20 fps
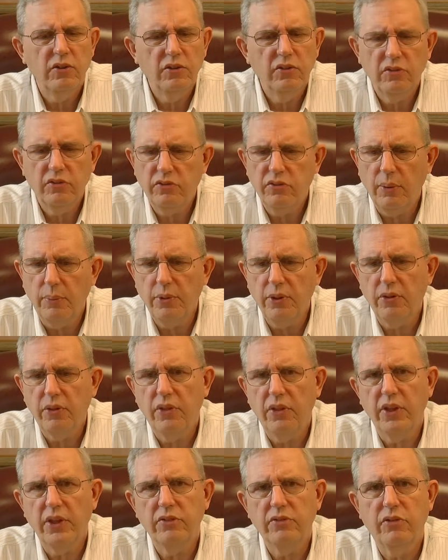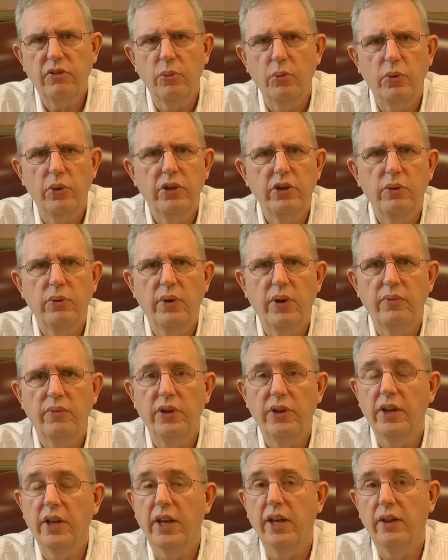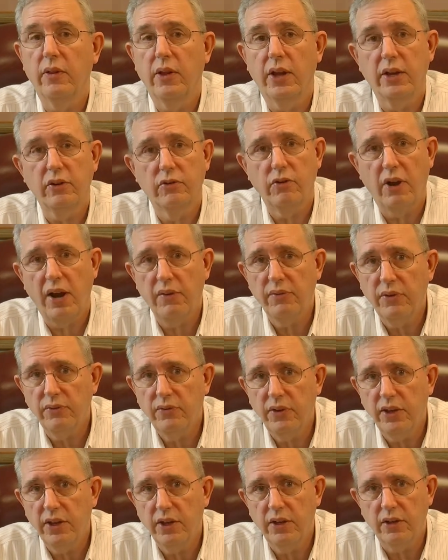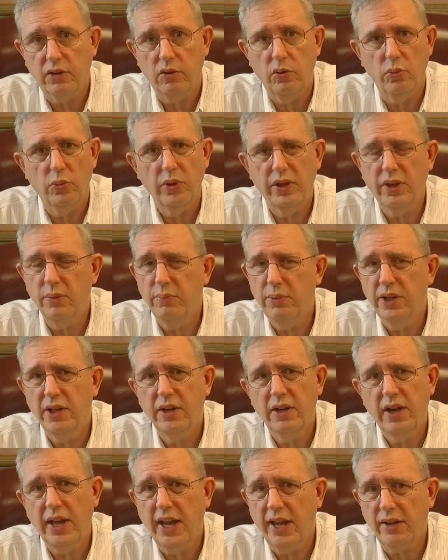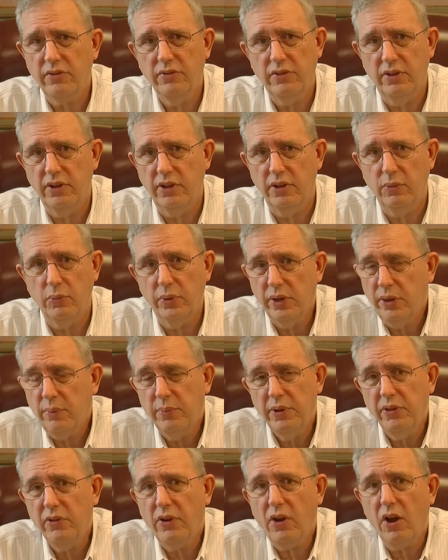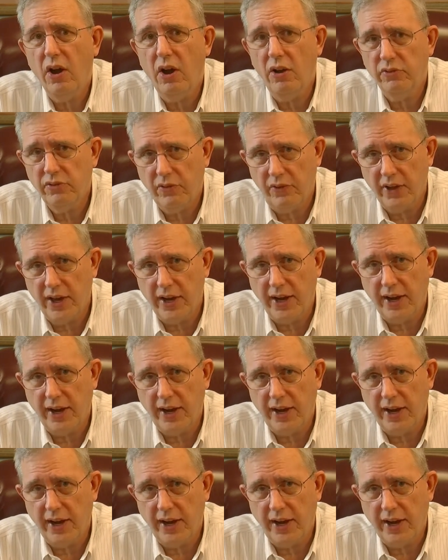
Some of the things that we do every day, like drive a vehicle, we could be in an accident. We could be the cause of that